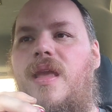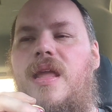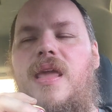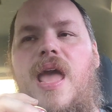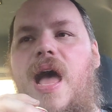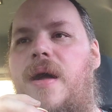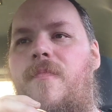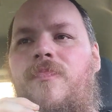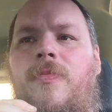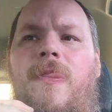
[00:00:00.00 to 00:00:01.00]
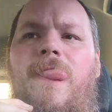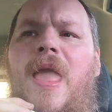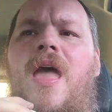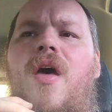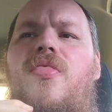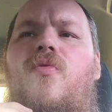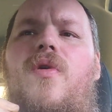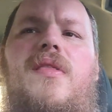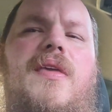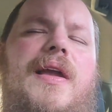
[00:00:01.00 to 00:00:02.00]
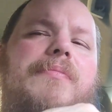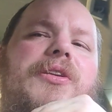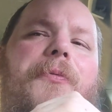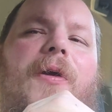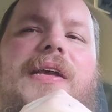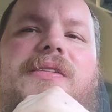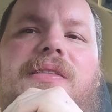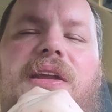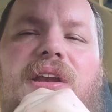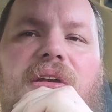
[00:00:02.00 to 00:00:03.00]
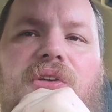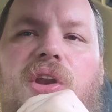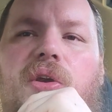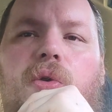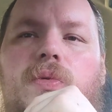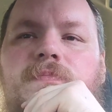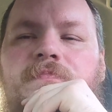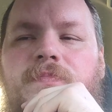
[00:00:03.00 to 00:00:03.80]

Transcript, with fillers: And yeah, the one thing I'm surprised that they didn't do,